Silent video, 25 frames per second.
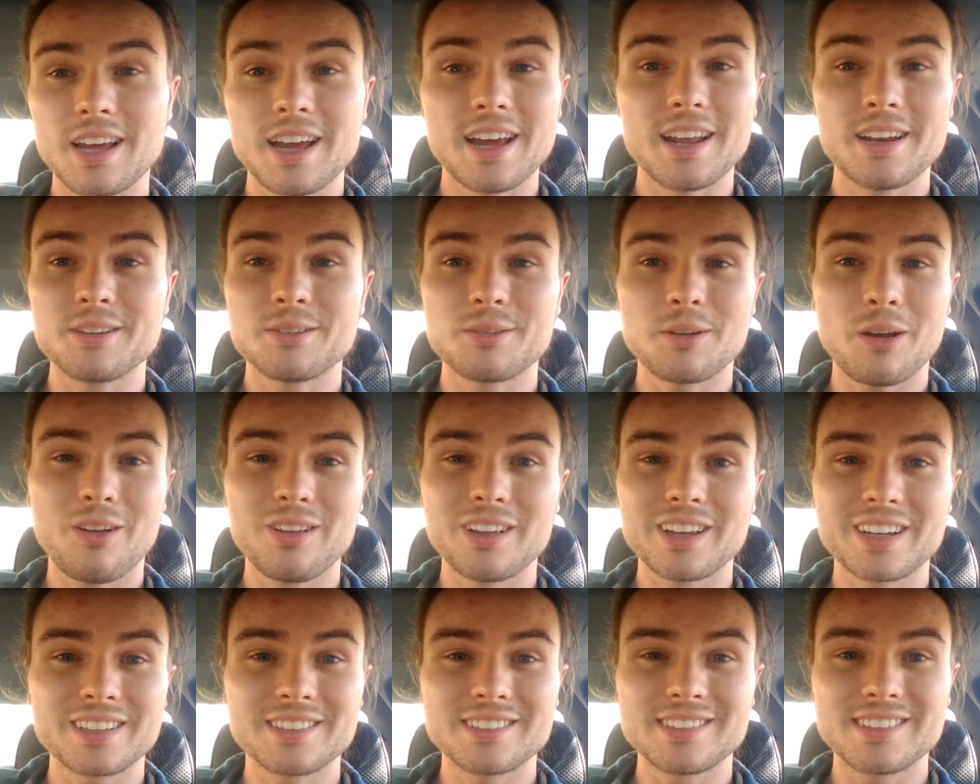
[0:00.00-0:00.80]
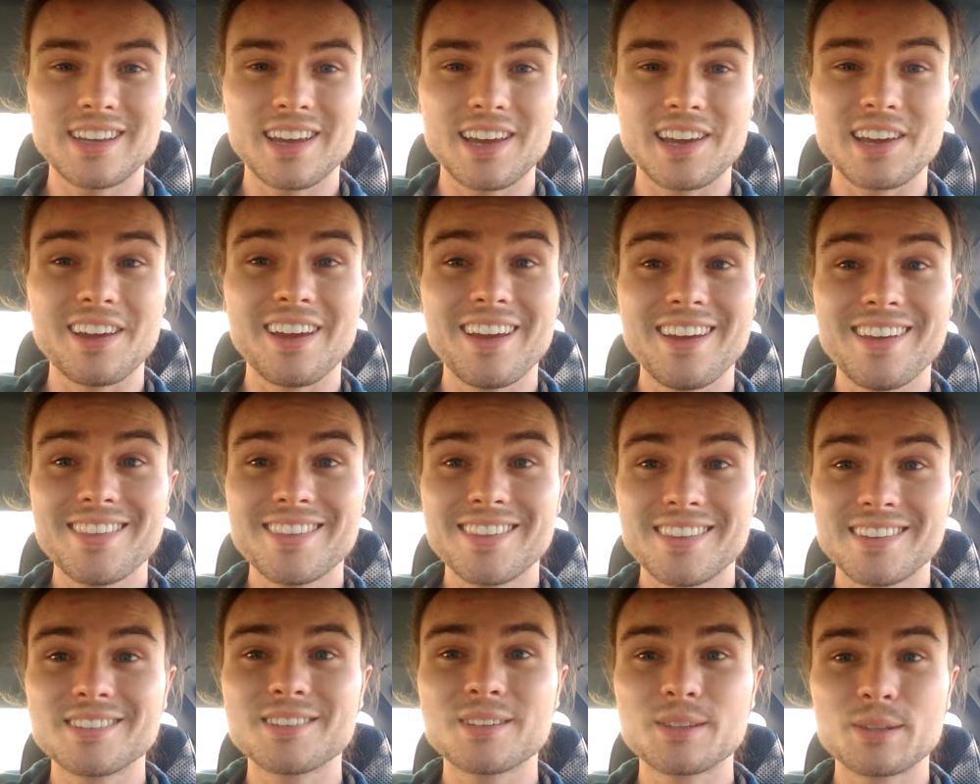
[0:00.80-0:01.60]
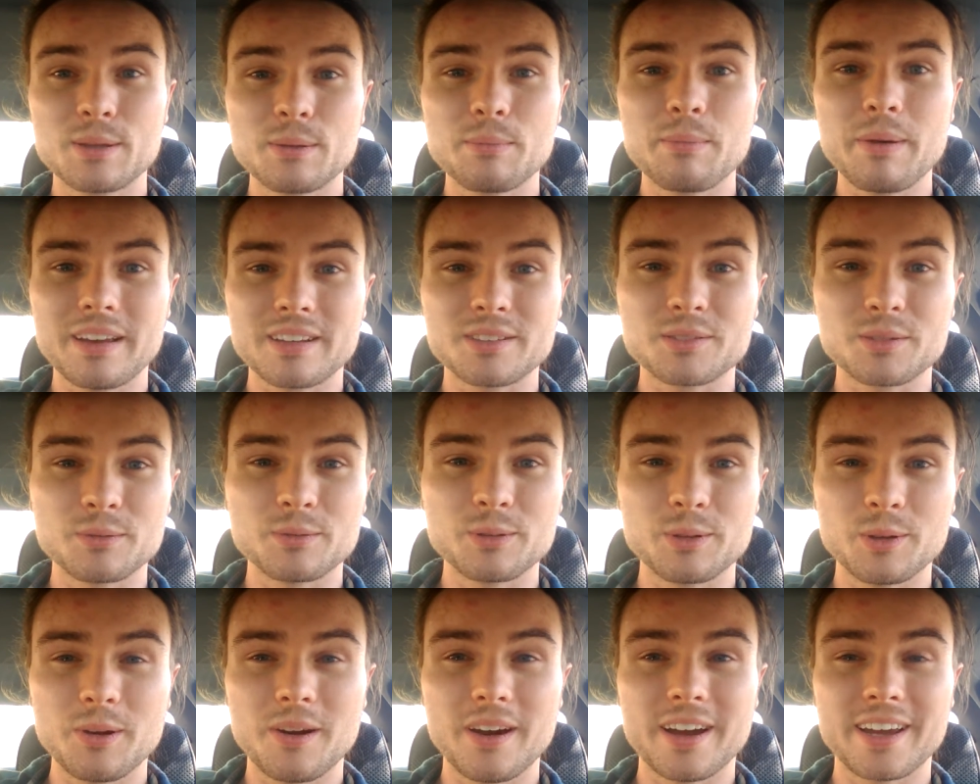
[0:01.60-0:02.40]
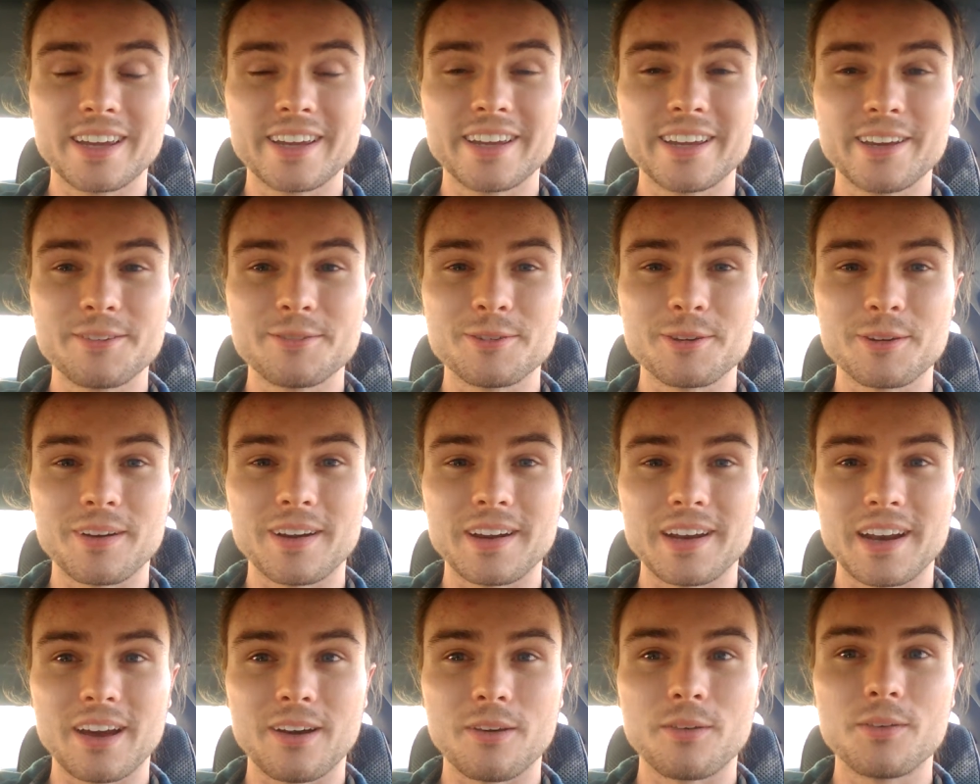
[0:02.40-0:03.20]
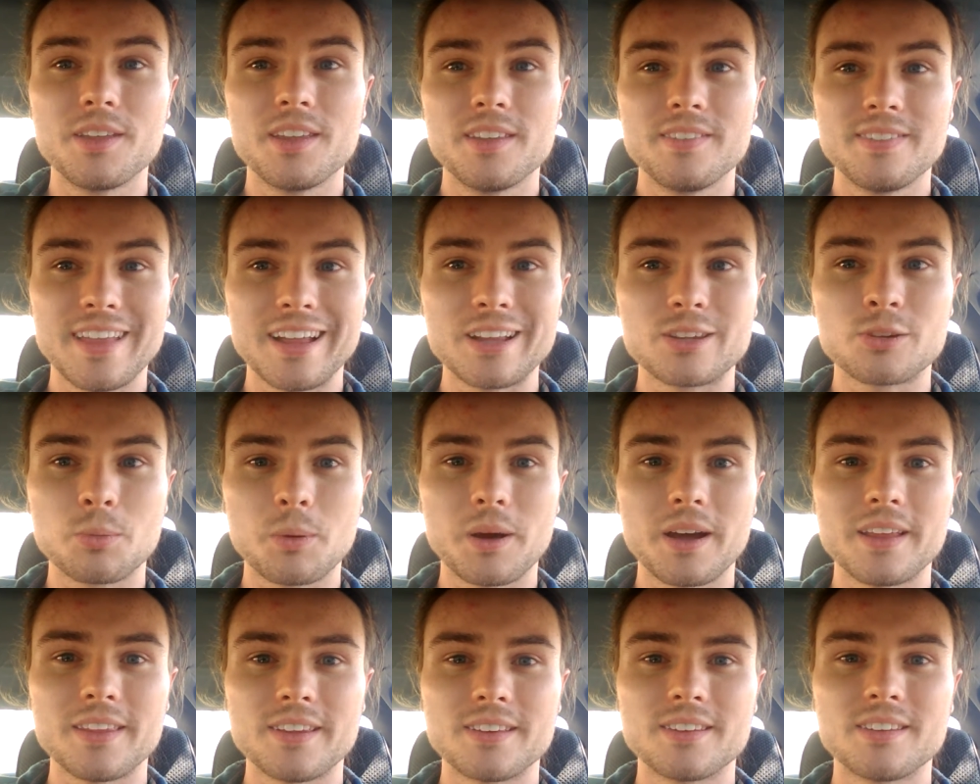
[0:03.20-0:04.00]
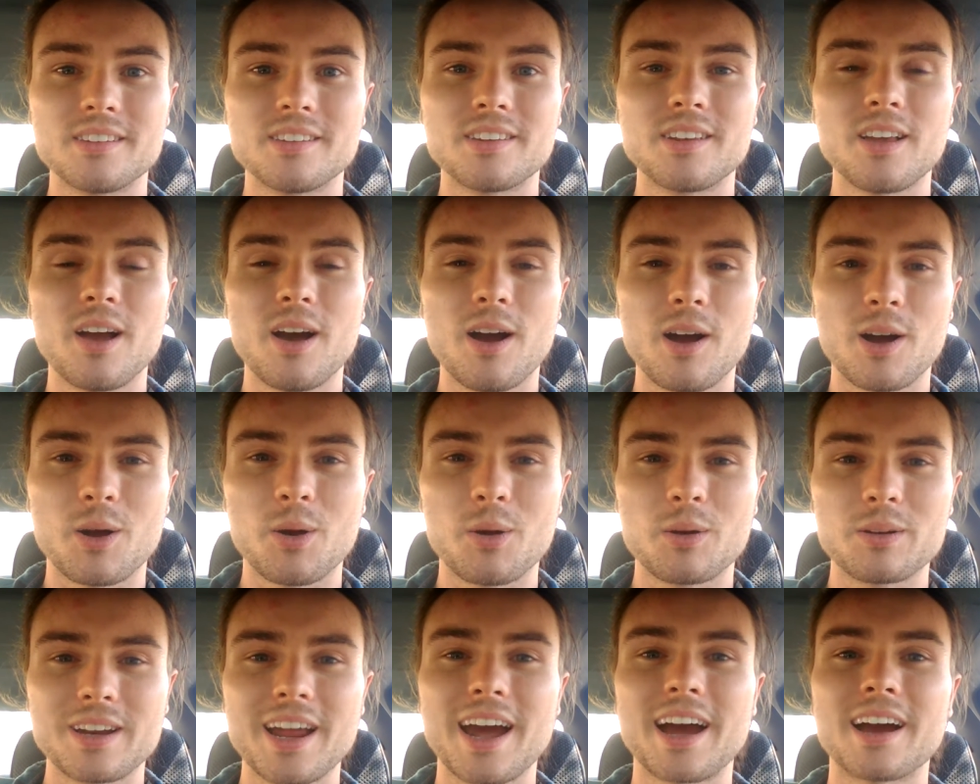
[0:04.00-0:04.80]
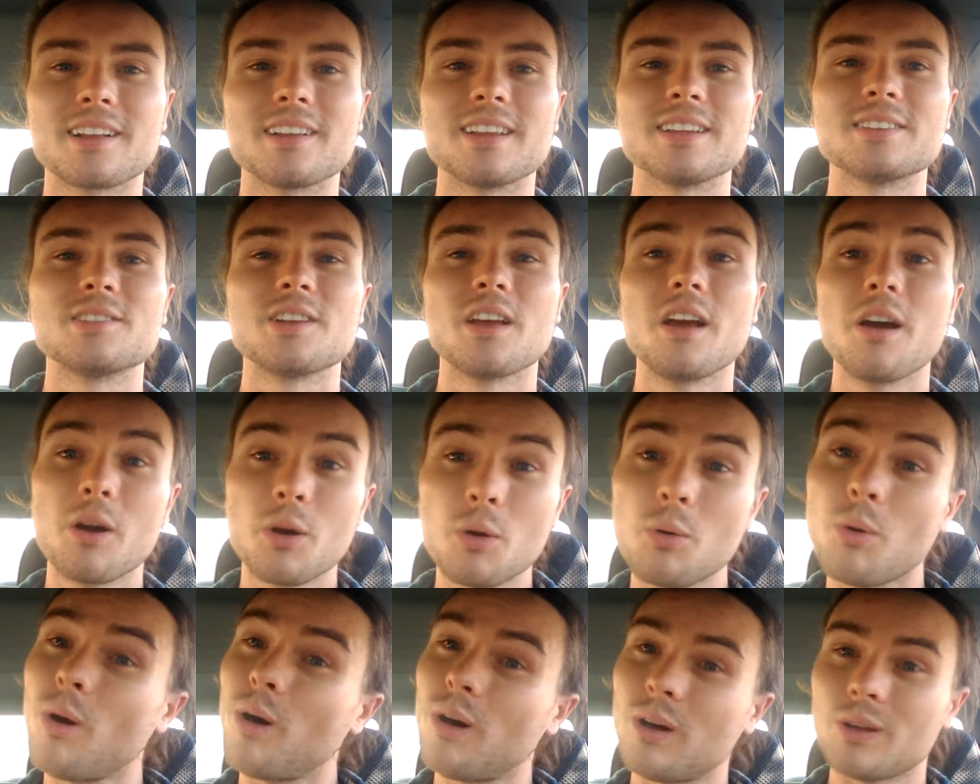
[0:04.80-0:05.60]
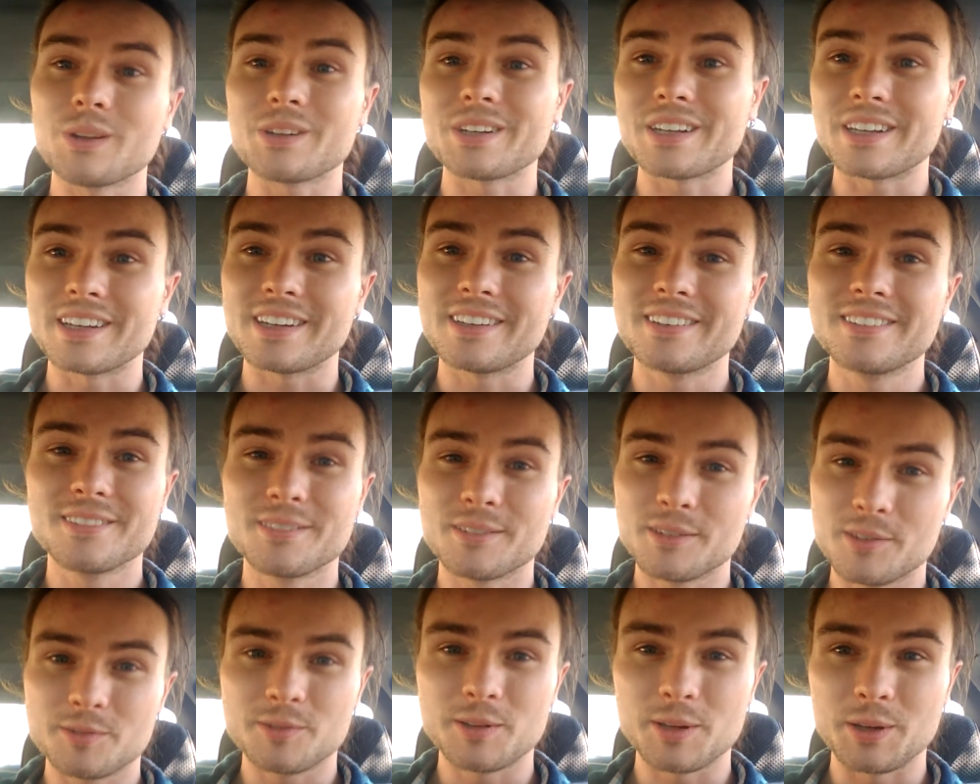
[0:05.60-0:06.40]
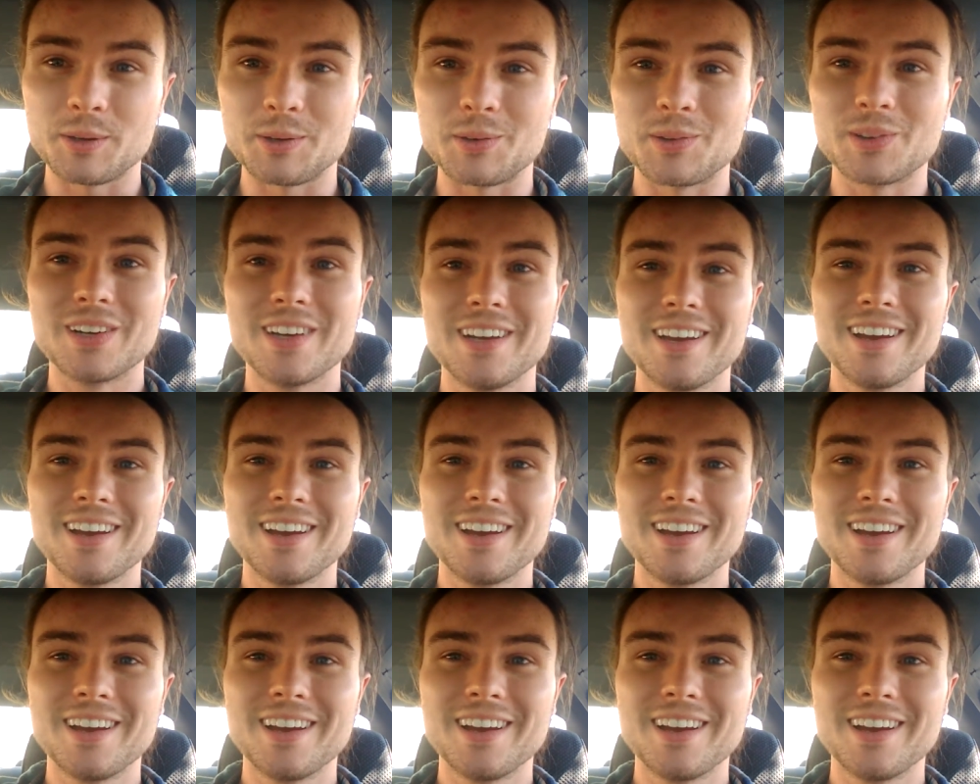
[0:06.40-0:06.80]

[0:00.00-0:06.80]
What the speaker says: That is all I can say. This is the best review I can give you right now. That's why this is a Daclus quality review.